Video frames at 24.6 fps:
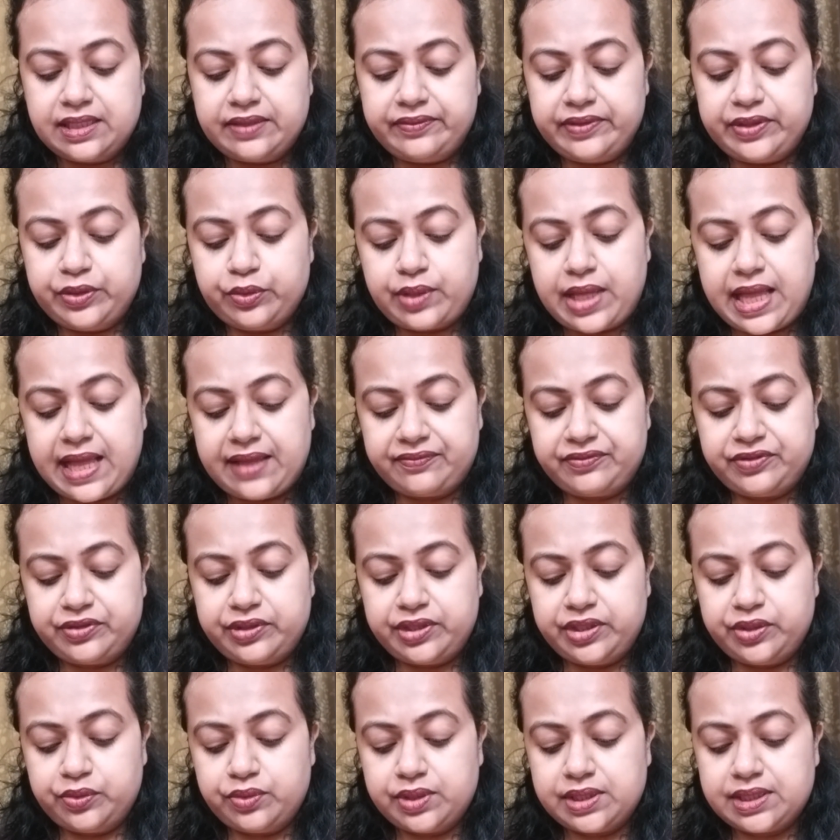You have to
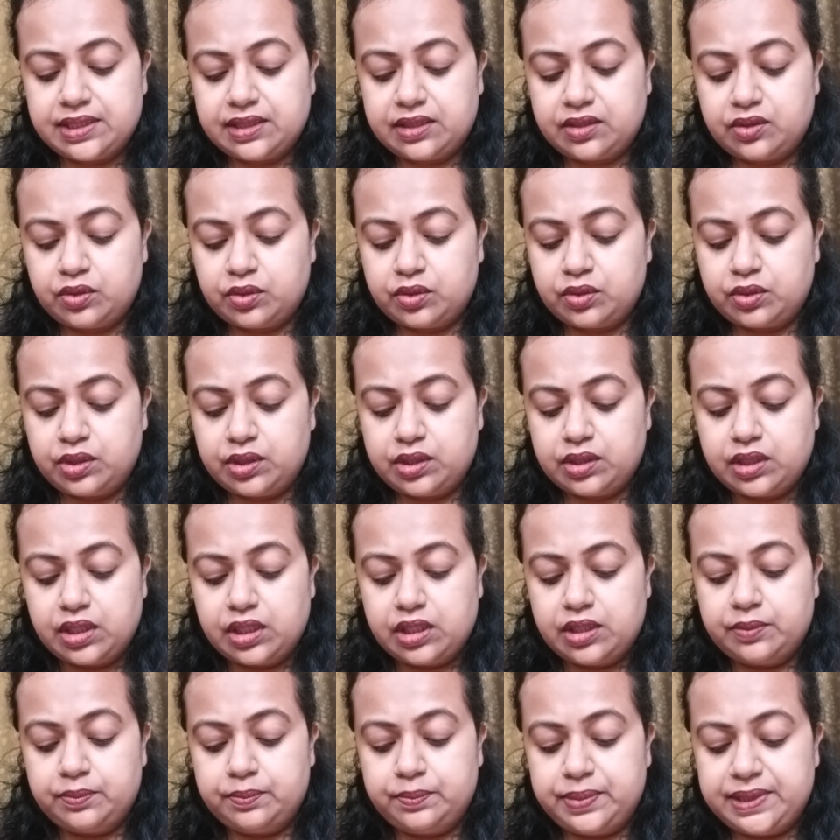use the code
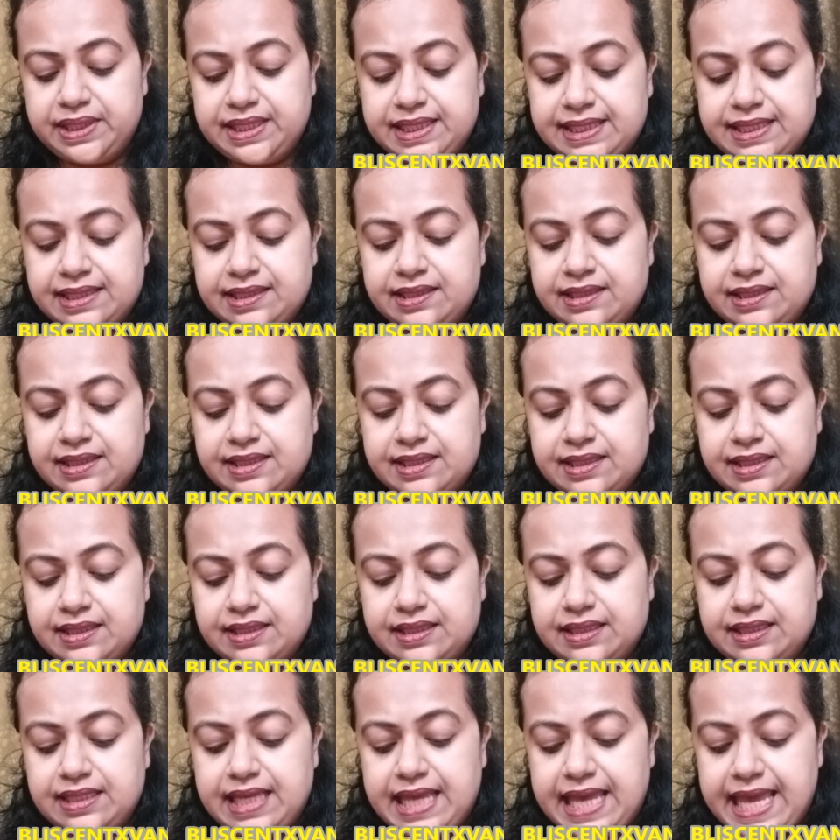
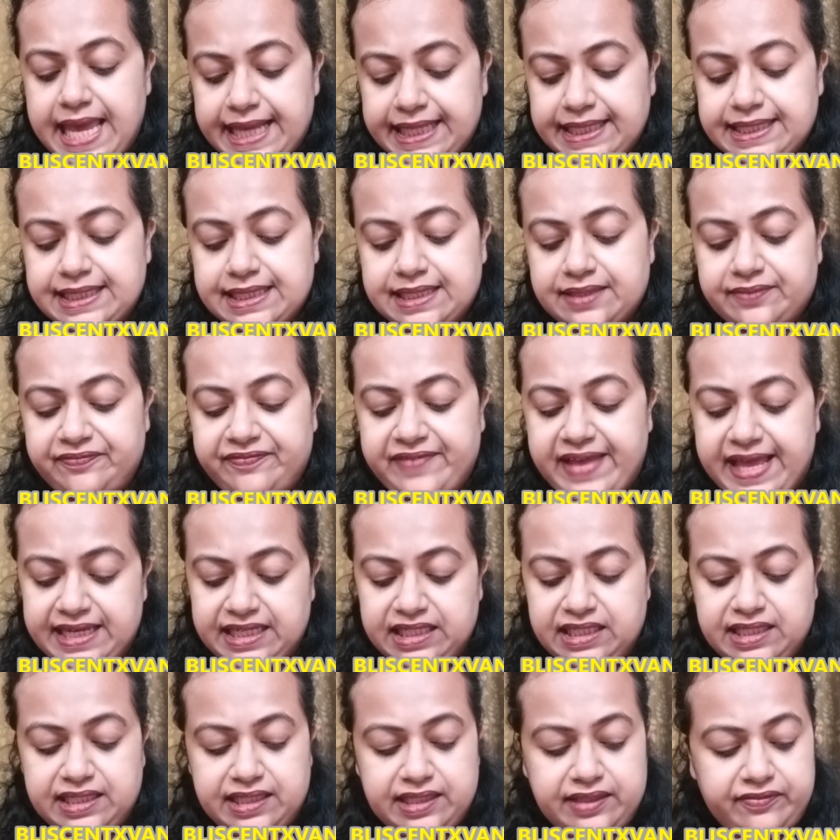
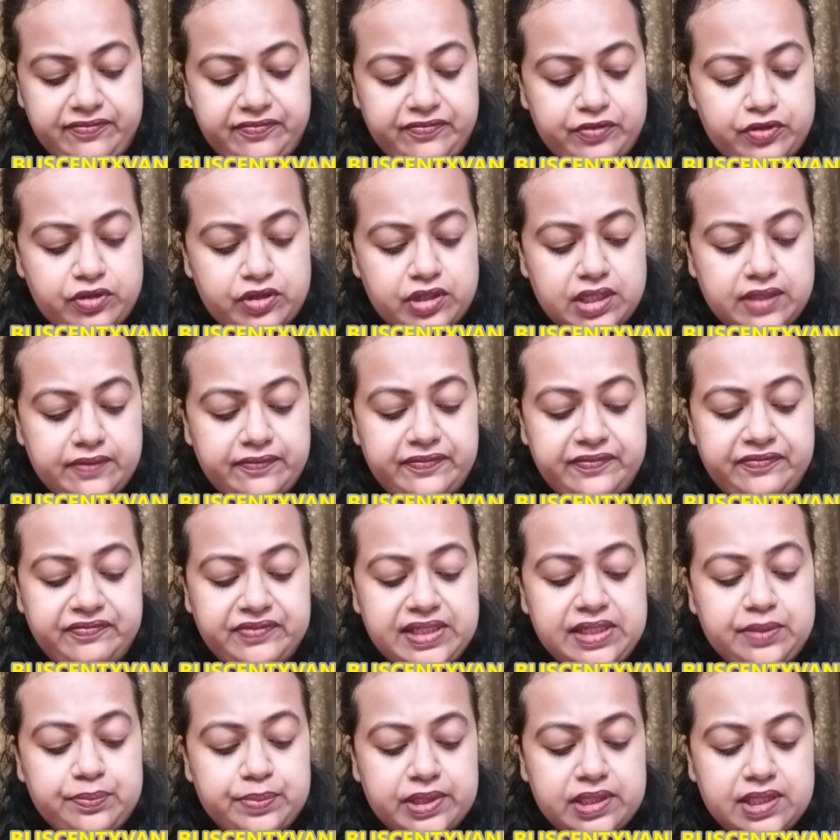BliscentXVanity for a
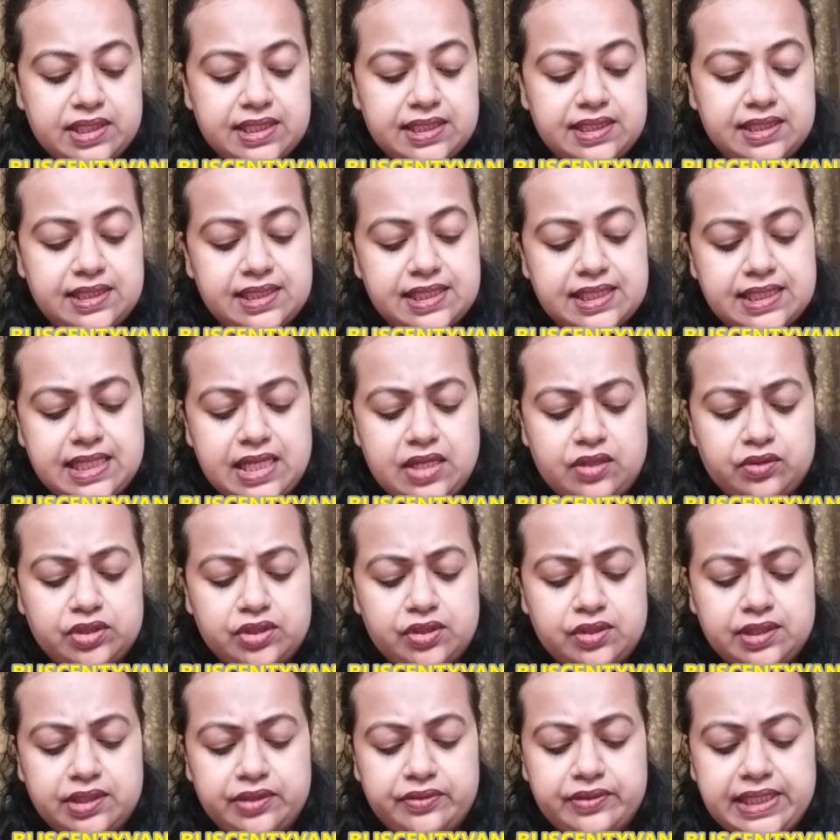15% discount
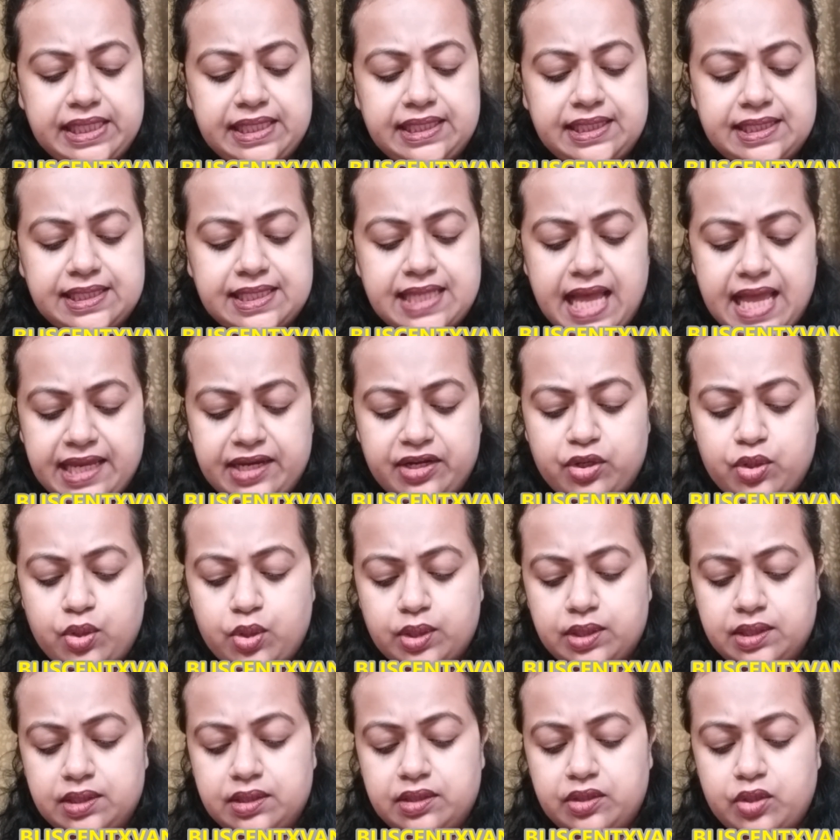on your entire
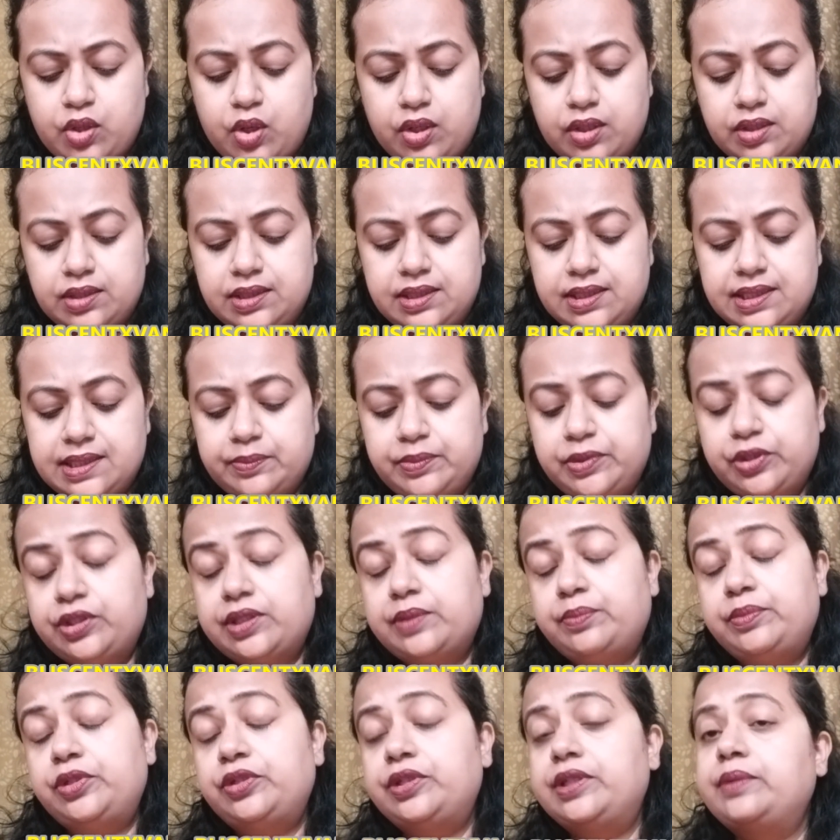order on
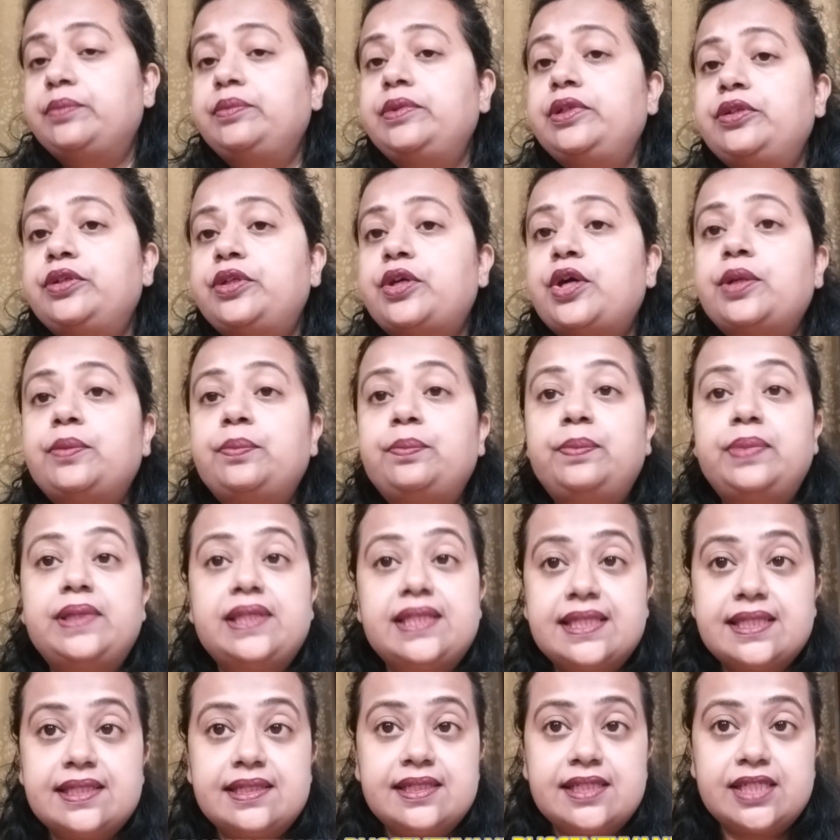
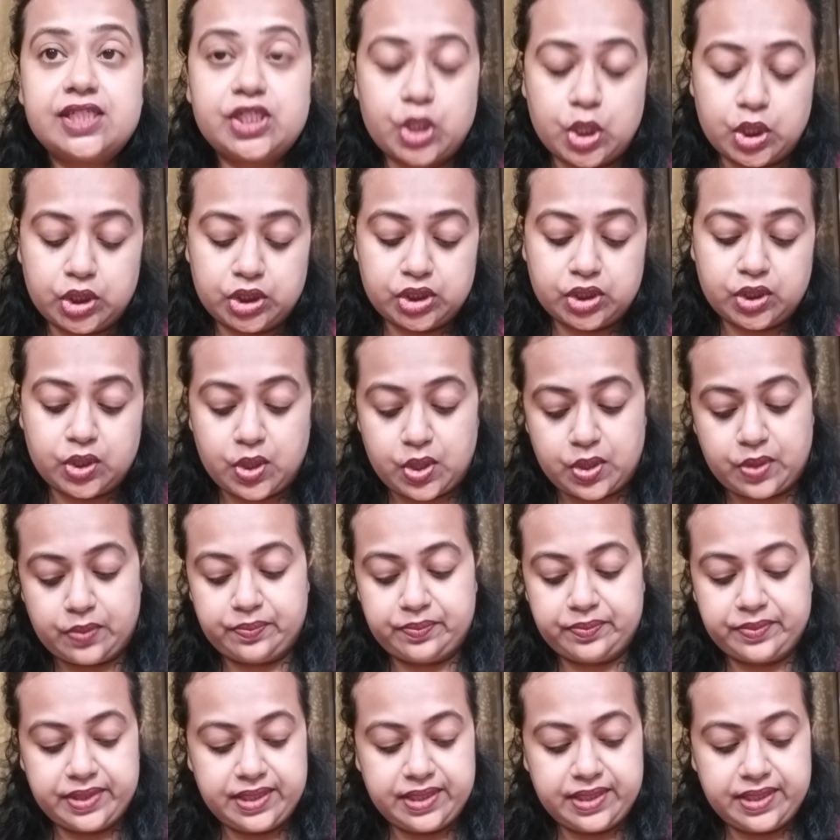www.bliscent.com,